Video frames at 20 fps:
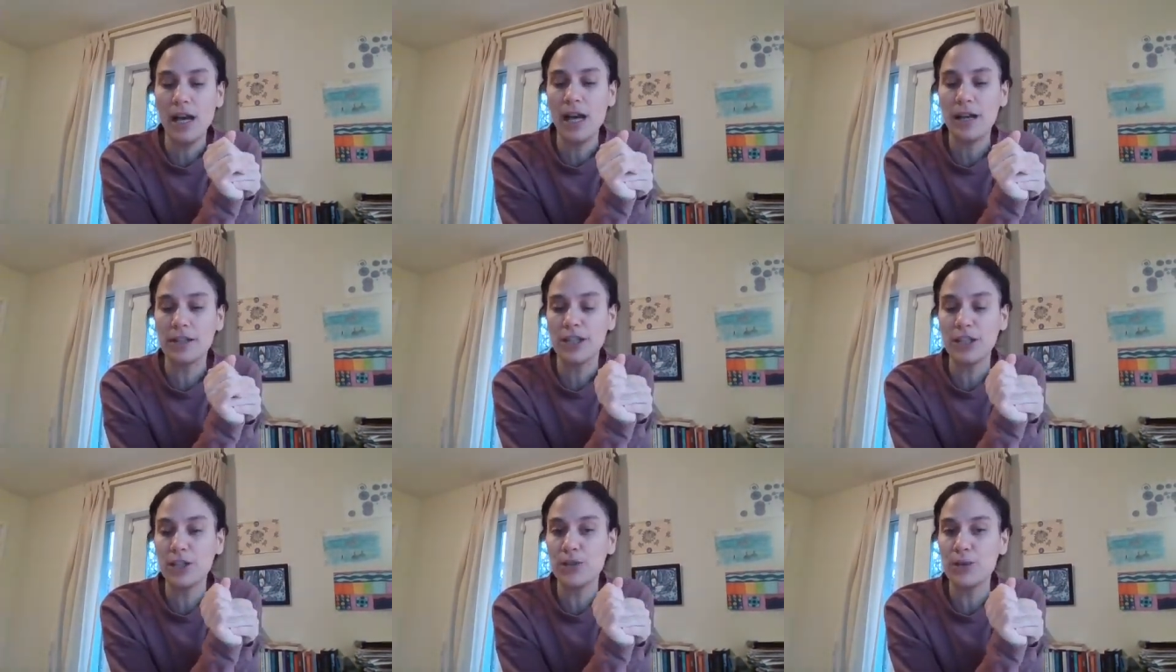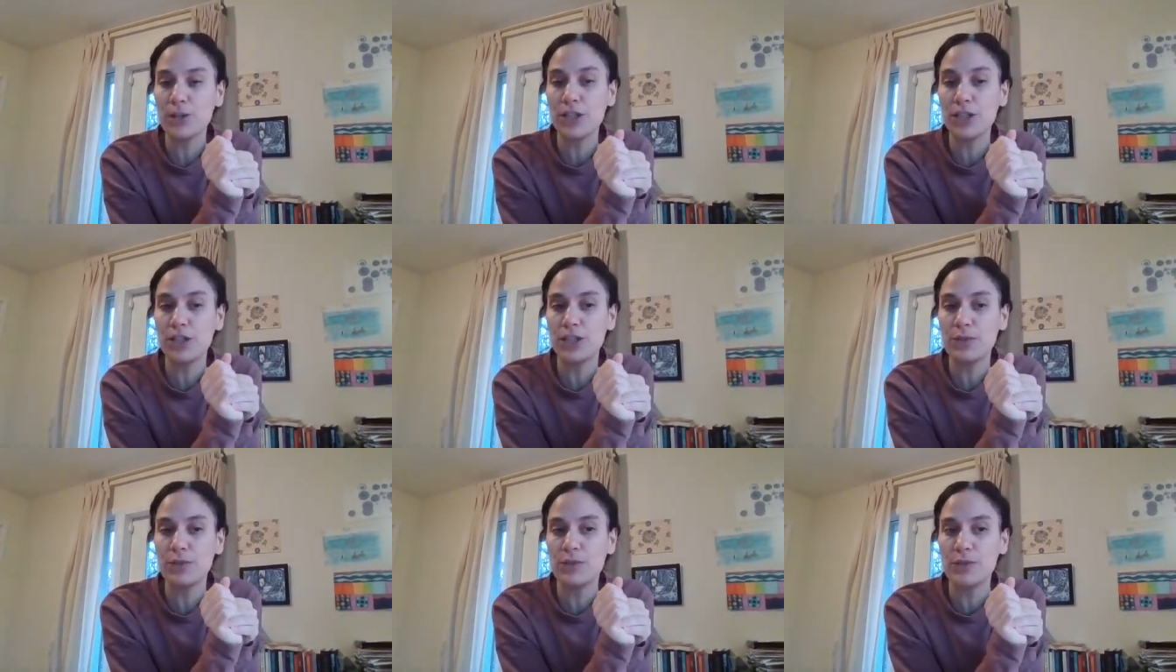that you can
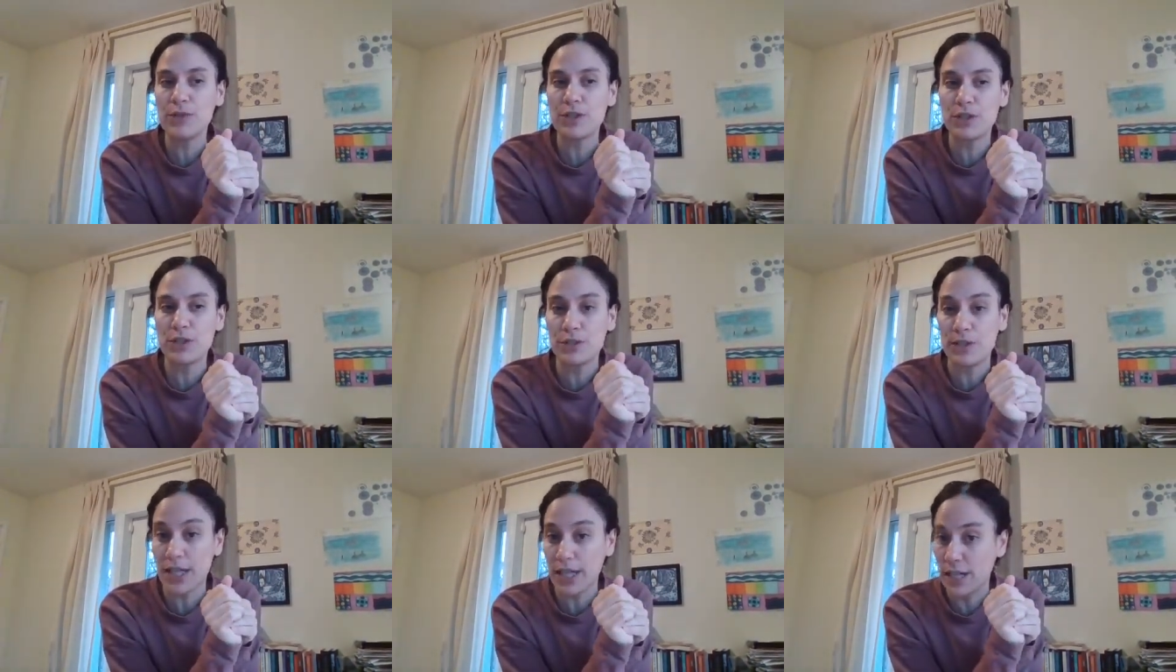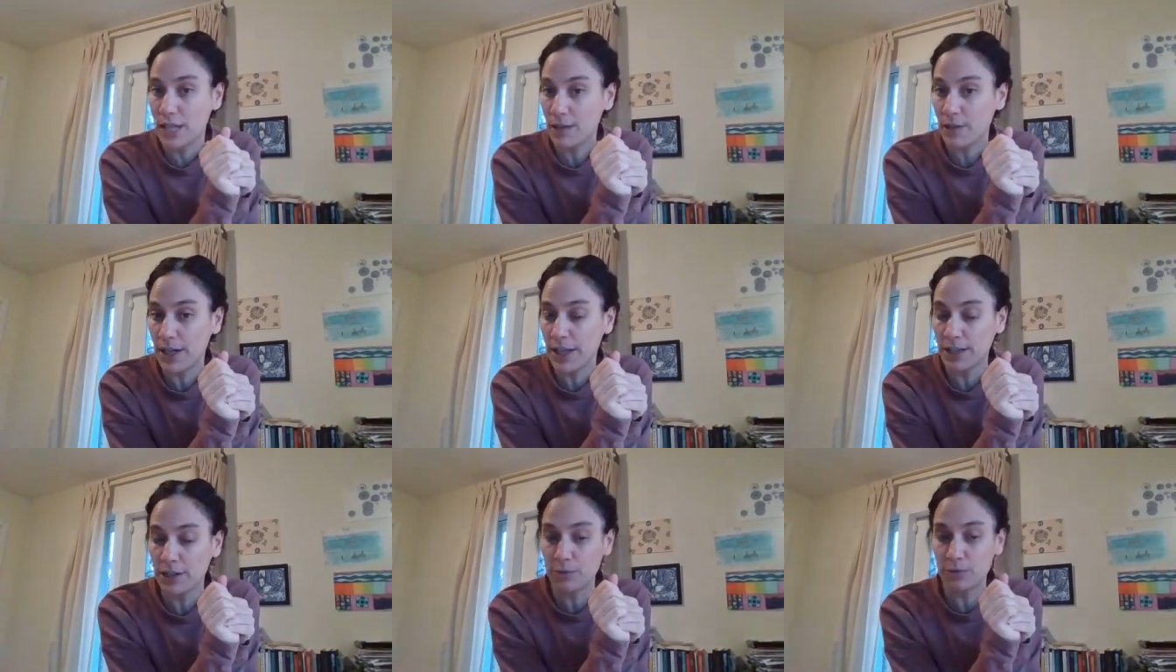use to take a
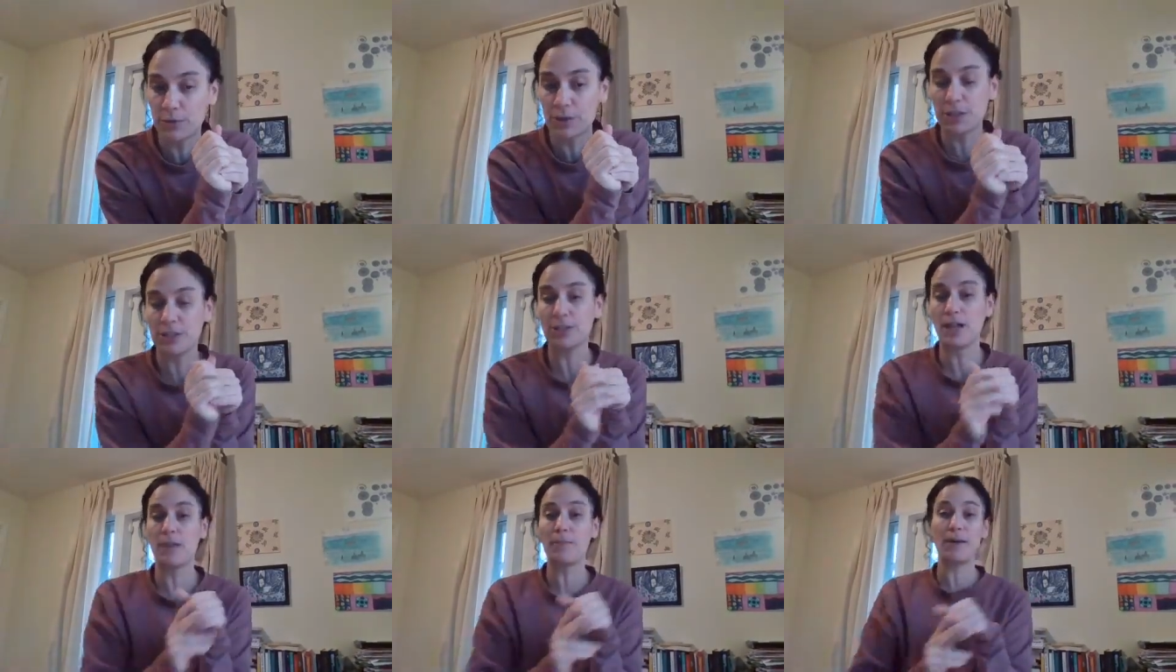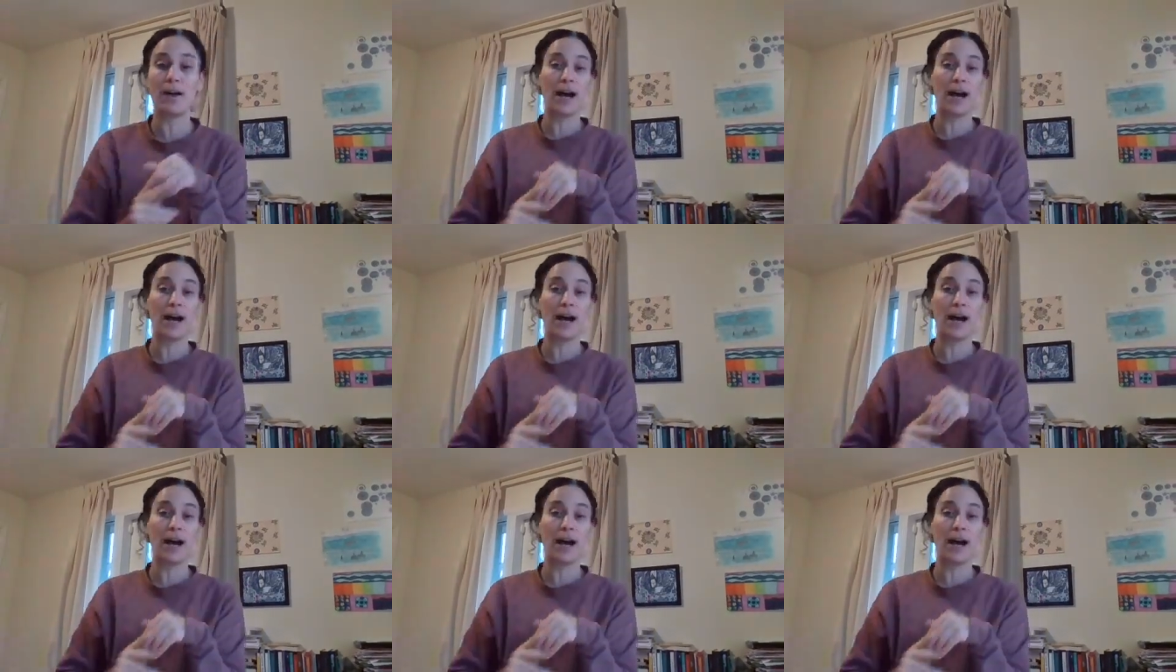writing workshop,